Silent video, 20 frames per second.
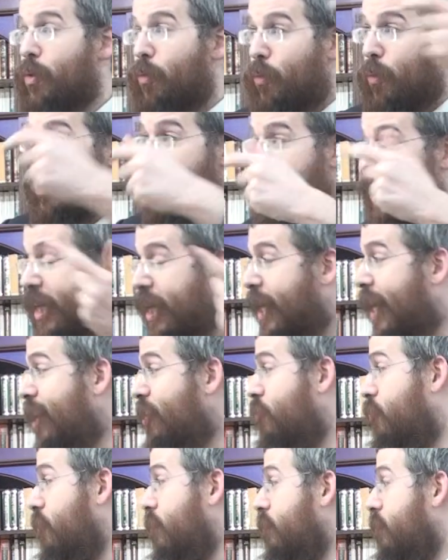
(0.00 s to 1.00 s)
what's the
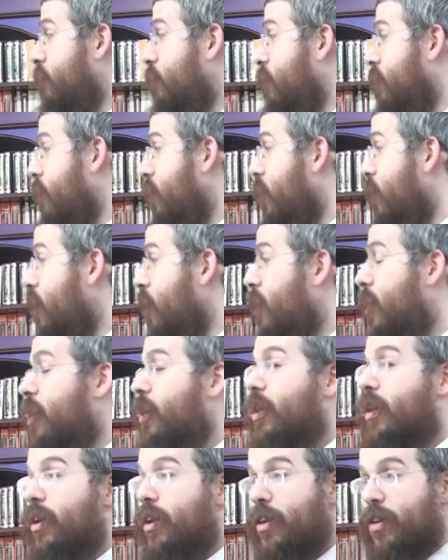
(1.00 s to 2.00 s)
connection?
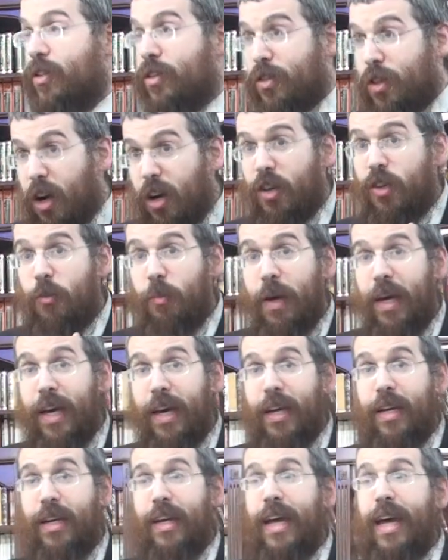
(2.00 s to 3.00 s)
Zogt
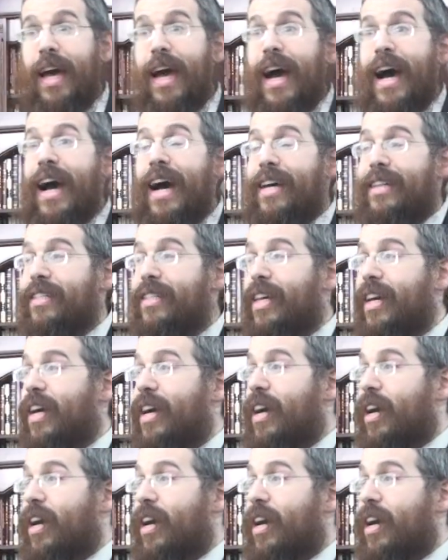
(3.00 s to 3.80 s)
man, as